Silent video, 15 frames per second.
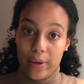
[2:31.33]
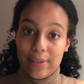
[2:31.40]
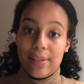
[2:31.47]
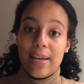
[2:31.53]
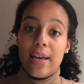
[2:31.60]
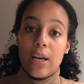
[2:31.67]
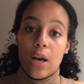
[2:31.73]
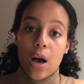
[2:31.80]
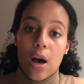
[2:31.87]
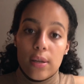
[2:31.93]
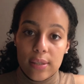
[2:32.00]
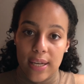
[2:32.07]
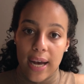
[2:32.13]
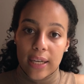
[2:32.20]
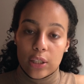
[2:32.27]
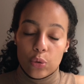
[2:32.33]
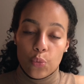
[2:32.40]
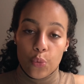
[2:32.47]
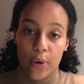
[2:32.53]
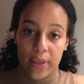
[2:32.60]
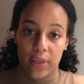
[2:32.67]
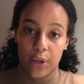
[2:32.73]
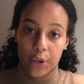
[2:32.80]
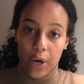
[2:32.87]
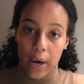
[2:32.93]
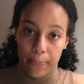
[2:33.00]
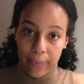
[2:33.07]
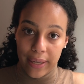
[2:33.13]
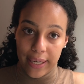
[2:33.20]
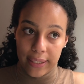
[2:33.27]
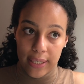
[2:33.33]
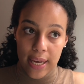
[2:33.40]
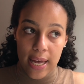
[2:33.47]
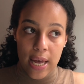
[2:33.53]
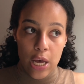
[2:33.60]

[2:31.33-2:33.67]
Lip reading: in contact with their upline.